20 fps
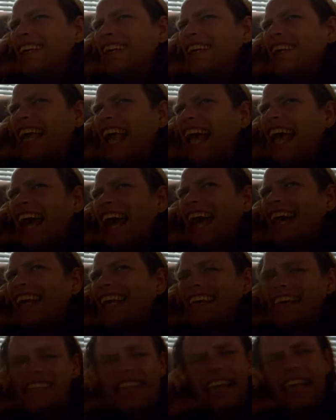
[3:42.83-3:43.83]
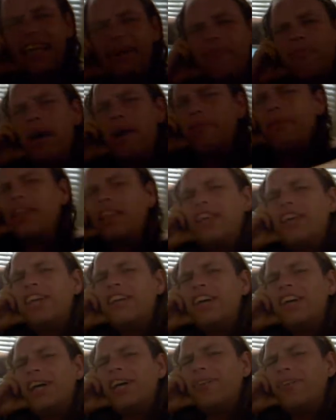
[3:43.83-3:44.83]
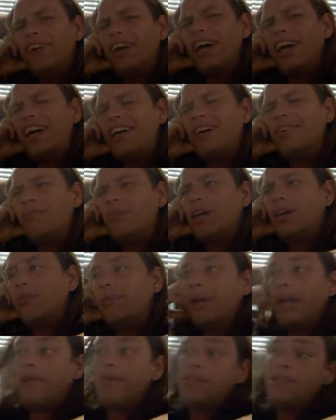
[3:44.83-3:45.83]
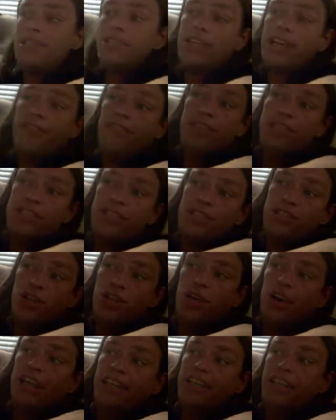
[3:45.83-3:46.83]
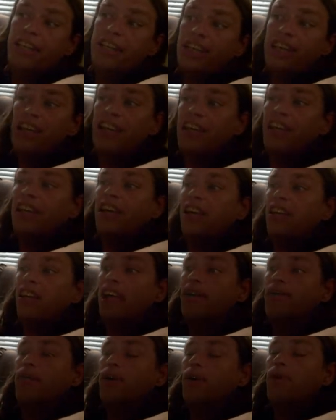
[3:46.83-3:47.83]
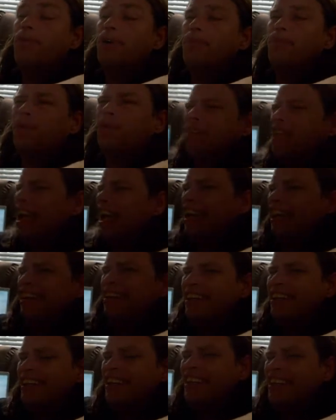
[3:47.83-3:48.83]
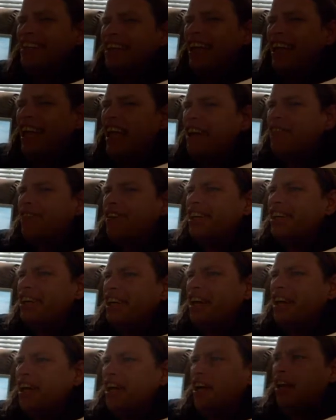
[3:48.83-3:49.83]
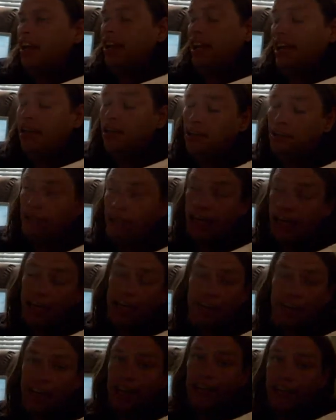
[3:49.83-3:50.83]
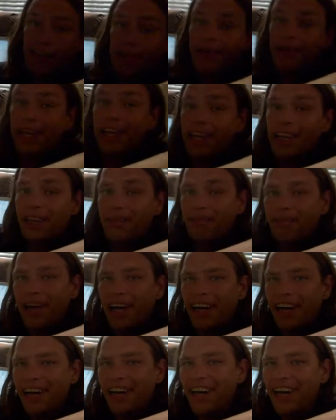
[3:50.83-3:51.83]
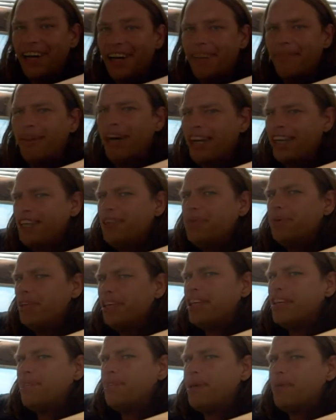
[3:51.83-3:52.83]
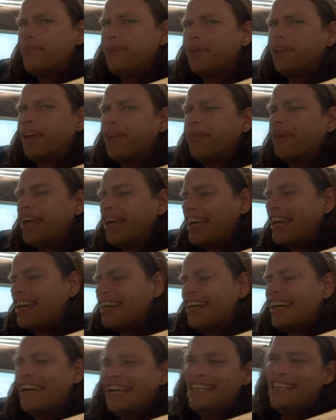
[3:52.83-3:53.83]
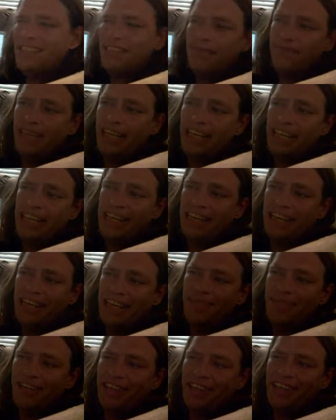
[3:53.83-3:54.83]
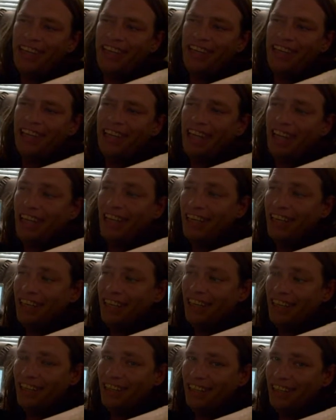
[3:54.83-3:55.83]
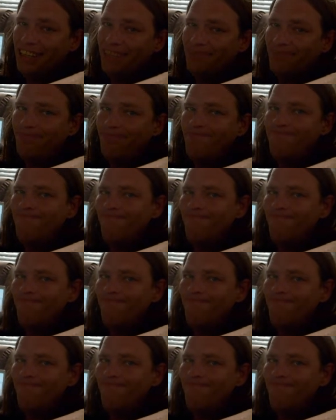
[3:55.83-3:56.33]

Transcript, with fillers: yeah, I guess I am publicly known. Um, when, when I was in San Francisco, I did get a lot more people. Not every day, hell, not even every week, but um, I did would get people that recognized me and everything, and um,